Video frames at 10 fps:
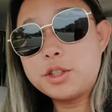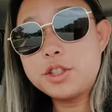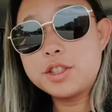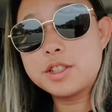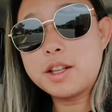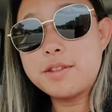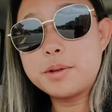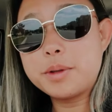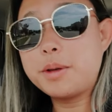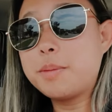Don't you just love
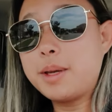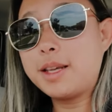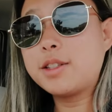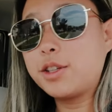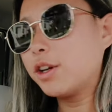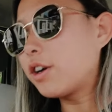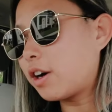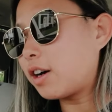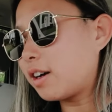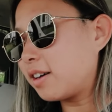it when you make it to your car